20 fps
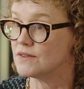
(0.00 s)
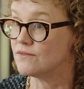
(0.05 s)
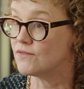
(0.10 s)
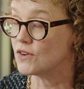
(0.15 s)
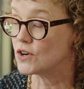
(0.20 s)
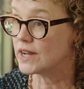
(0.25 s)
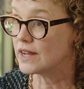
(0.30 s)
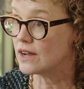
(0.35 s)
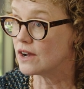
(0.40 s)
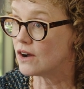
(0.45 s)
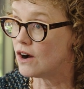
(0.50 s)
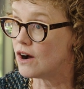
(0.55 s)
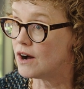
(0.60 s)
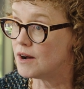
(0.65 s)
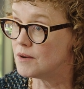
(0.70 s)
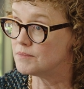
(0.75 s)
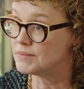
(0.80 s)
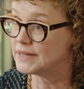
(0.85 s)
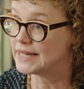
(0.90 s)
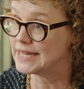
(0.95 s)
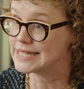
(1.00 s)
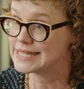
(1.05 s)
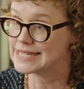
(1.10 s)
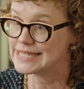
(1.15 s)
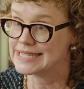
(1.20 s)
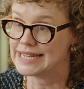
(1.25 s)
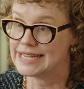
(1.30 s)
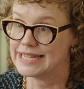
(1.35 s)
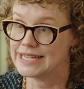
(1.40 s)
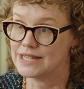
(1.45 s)
a very complex
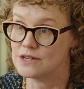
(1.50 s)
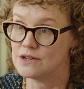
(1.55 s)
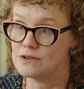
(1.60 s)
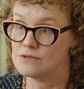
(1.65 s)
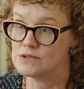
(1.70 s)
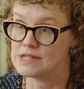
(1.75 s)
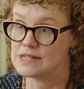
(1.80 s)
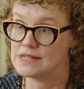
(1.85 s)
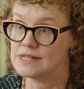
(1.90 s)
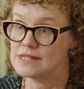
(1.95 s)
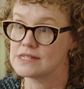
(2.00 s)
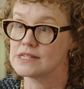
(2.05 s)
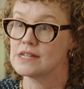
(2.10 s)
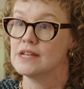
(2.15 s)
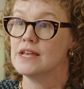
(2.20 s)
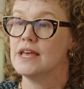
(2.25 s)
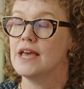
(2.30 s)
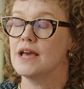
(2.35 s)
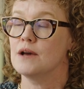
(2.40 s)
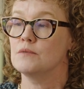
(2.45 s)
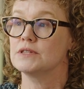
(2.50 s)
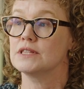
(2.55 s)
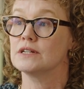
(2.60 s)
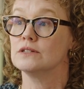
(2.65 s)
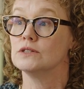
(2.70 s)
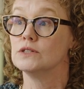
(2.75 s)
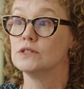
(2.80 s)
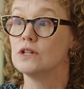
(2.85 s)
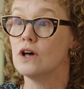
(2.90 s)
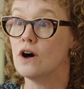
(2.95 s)
diagnosis and with a
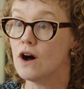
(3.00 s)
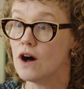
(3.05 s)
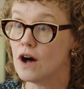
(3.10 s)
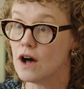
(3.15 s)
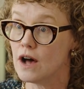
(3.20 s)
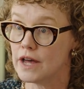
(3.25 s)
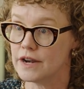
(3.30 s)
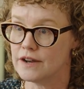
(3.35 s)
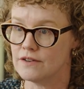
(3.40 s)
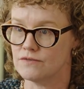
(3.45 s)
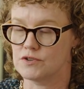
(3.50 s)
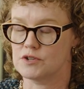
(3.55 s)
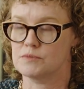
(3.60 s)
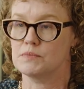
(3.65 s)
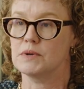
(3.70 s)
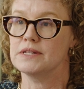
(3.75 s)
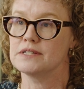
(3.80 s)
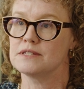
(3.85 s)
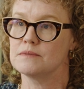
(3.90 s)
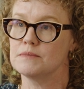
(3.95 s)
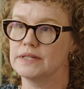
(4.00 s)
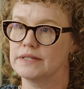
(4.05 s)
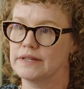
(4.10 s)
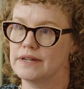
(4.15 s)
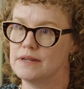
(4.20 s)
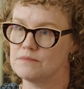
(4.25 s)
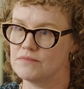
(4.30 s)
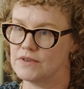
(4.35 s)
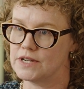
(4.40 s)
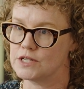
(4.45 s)
lot of responsibility
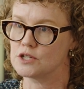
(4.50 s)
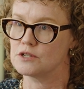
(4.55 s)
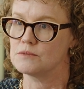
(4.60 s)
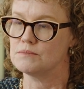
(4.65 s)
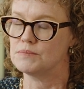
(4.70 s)
and pressure